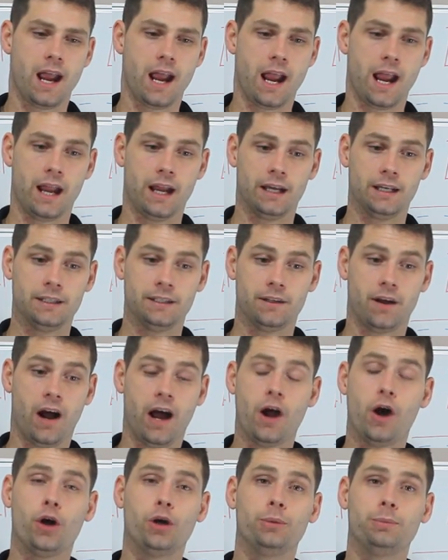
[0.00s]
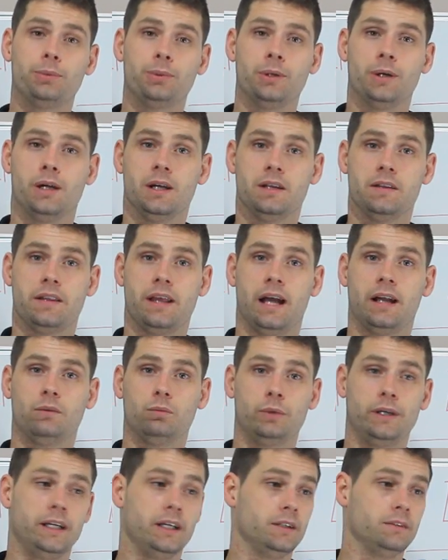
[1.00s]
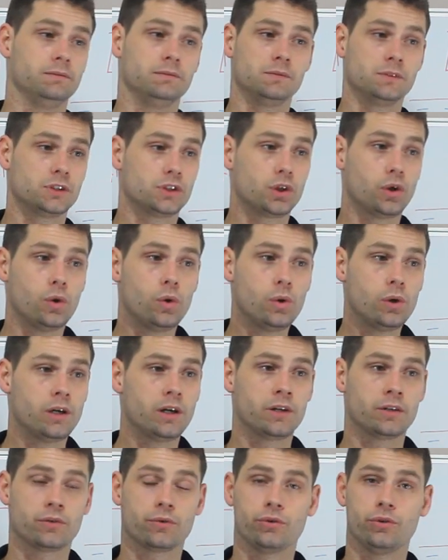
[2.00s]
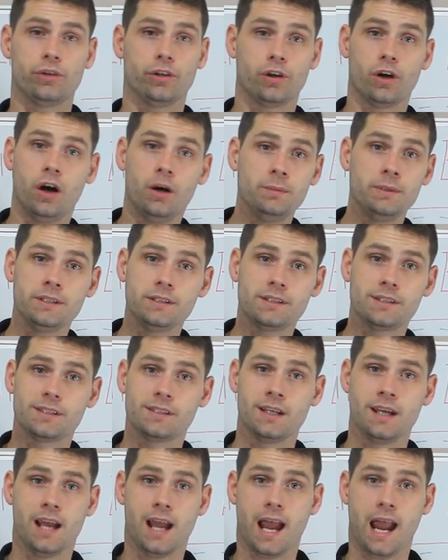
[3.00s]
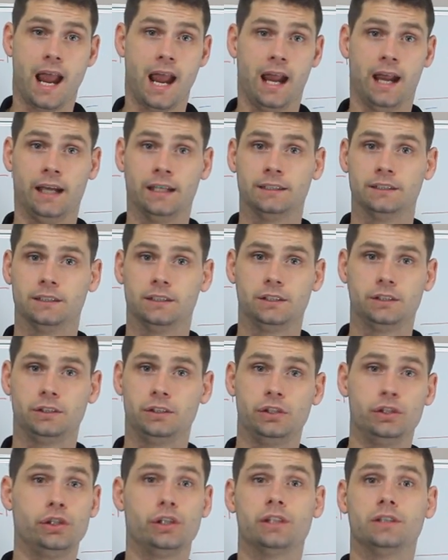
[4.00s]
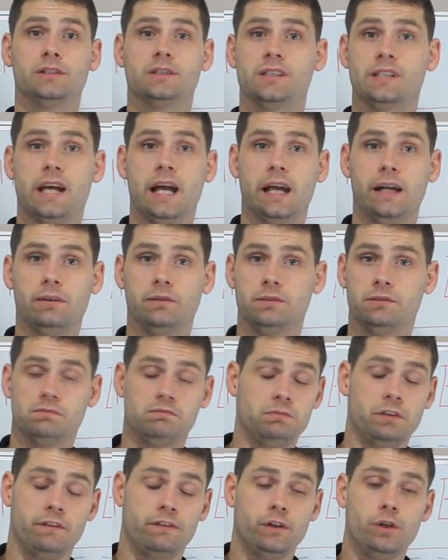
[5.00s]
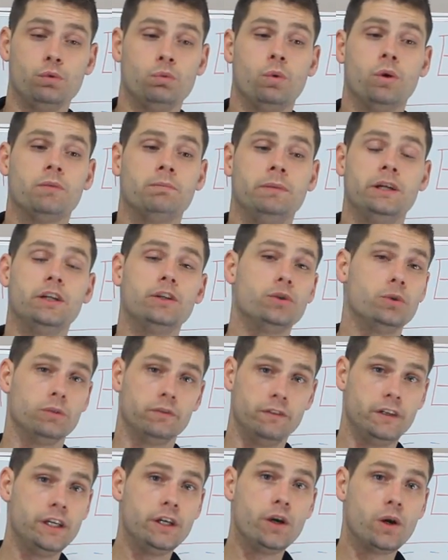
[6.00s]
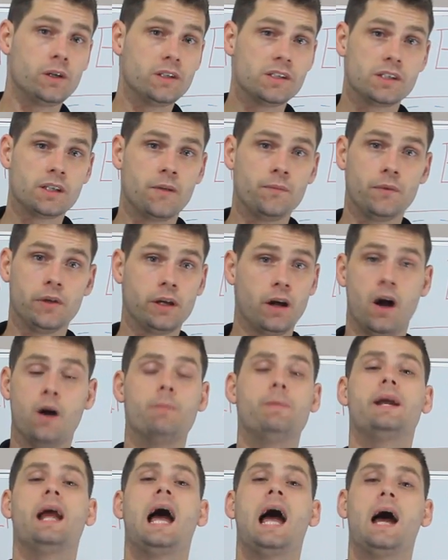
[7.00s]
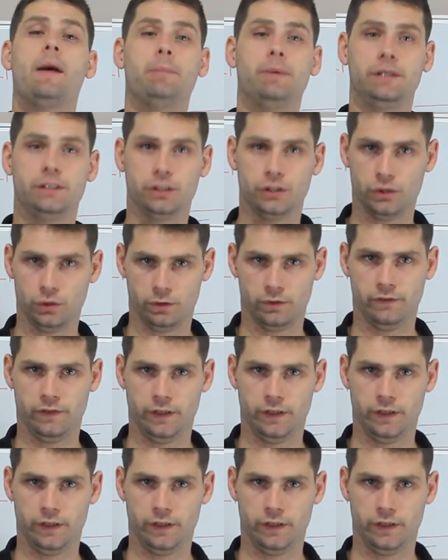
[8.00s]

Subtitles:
and I hope that we can talk through the comments, and you can say if you want me to do a video on something, I'll be happy to do a